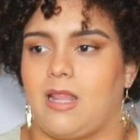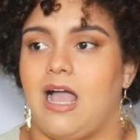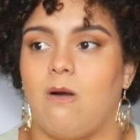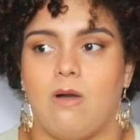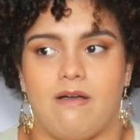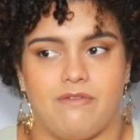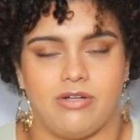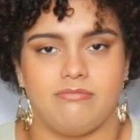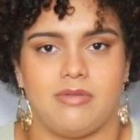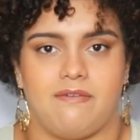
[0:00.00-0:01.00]

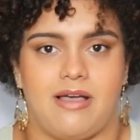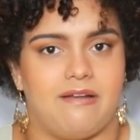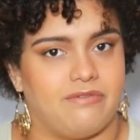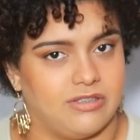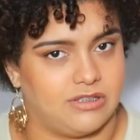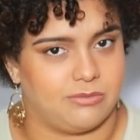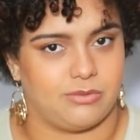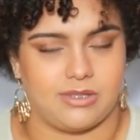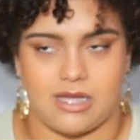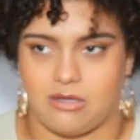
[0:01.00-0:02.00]
however, I've had friendships
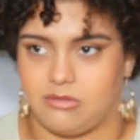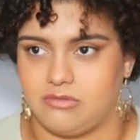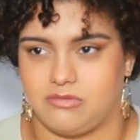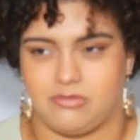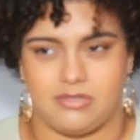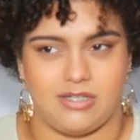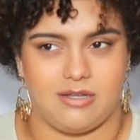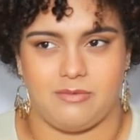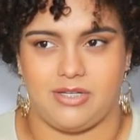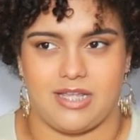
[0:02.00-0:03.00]
without good
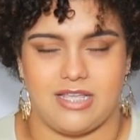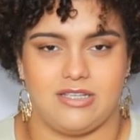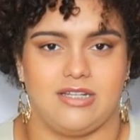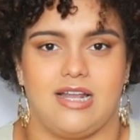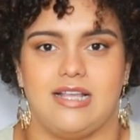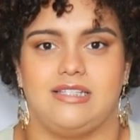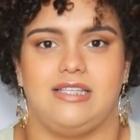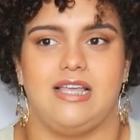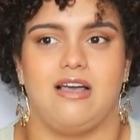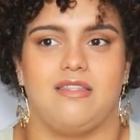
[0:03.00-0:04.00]
communication, and I
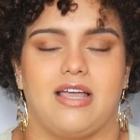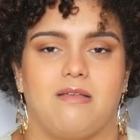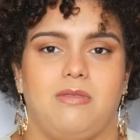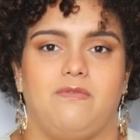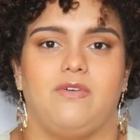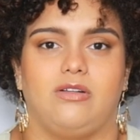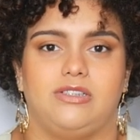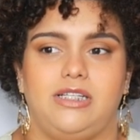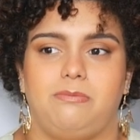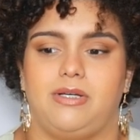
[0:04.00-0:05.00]
see how that could be
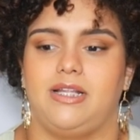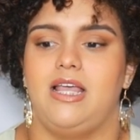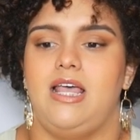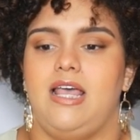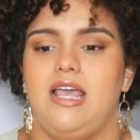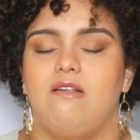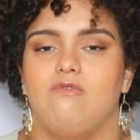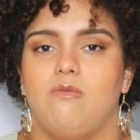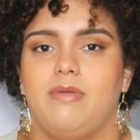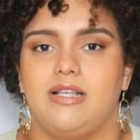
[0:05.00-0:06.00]
faulty. But in
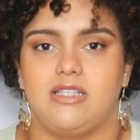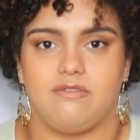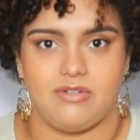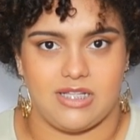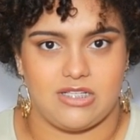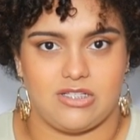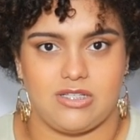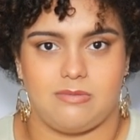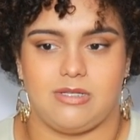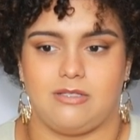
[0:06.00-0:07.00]
romantic
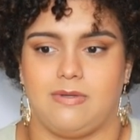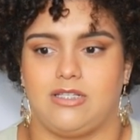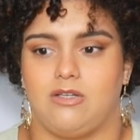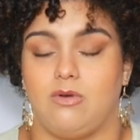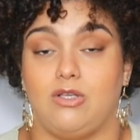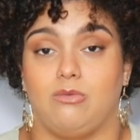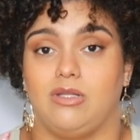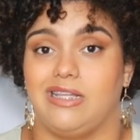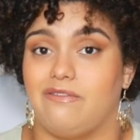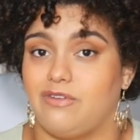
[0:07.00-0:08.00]
relationships, especially when you
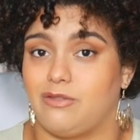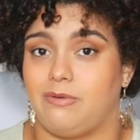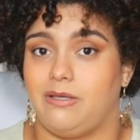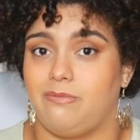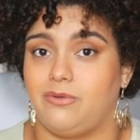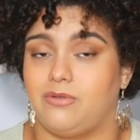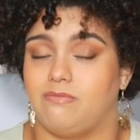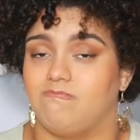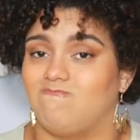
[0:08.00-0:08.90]
live with people,